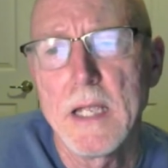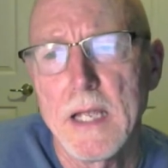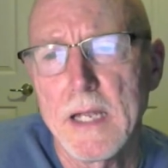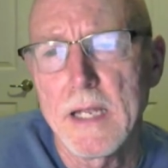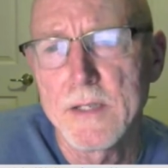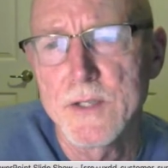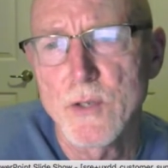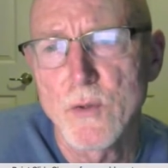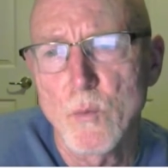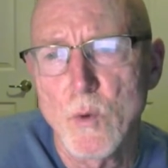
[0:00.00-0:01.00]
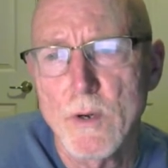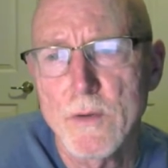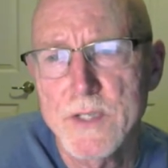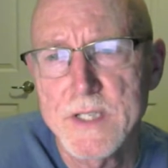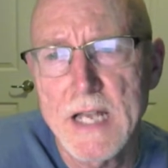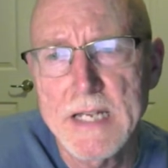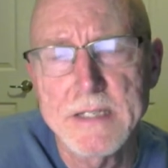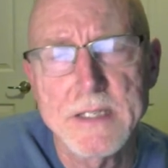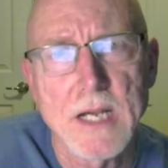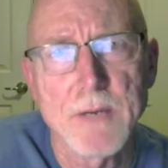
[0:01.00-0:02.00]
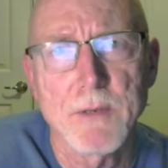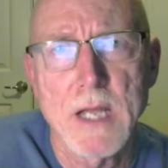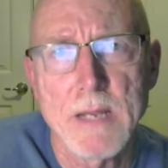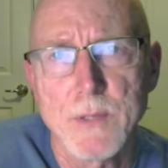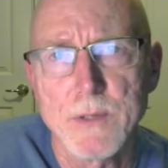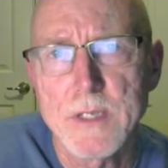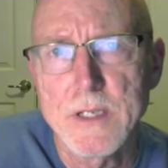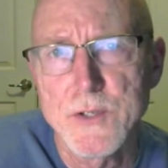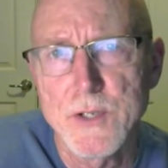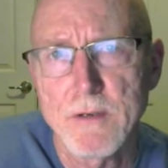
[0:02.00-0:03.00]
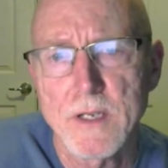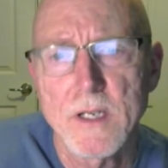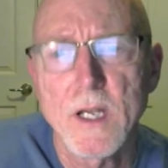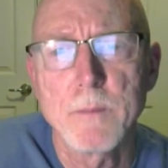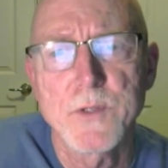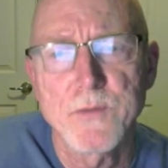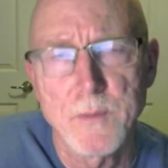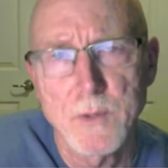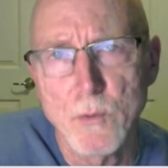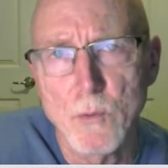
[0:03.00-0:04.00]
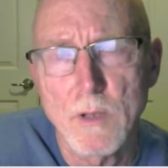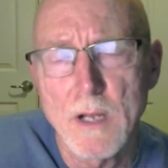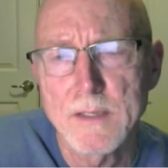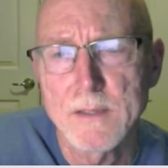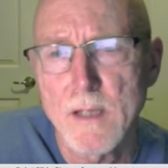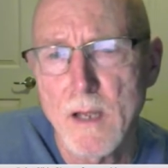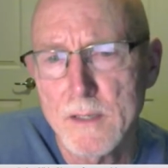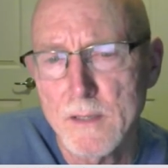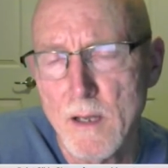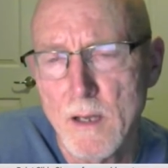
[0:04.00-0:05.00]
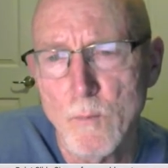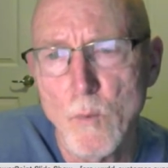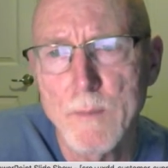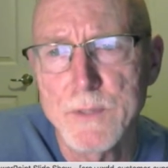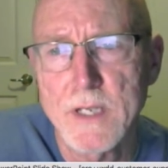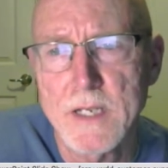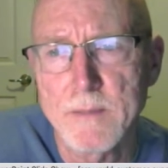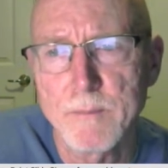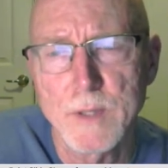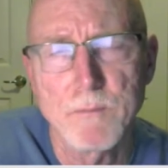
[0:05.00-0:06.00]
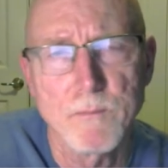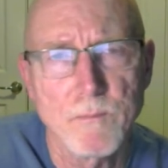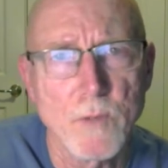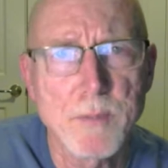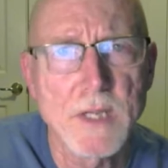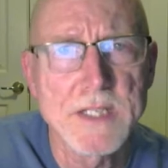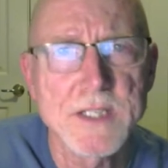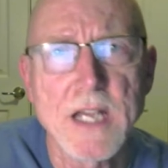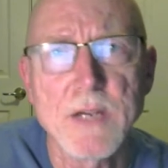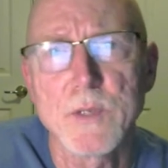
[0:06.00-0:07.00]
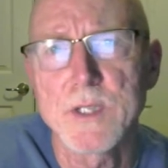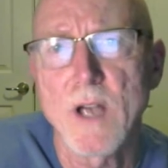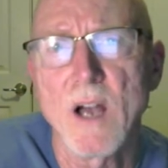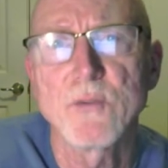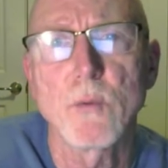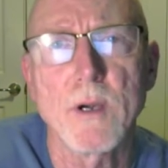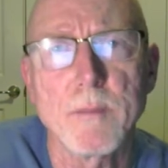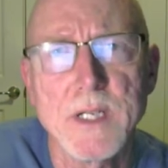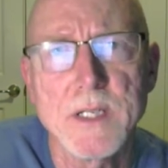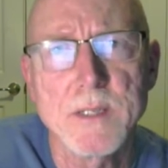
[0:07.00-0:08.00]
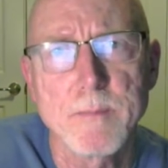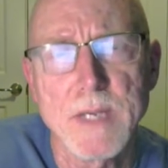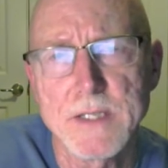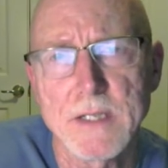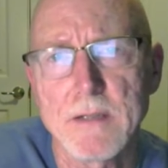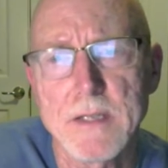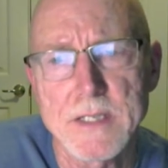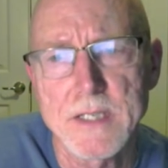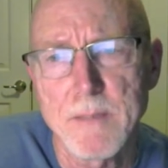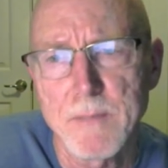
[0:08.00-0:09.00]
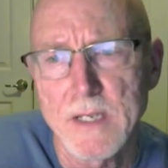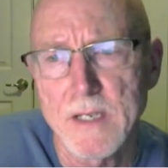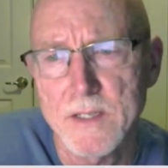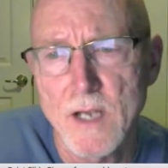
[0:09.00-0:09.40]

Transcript: And so the word site and site reliability engineering comes from the google.com website. But replace site with software, it means basically the same thing.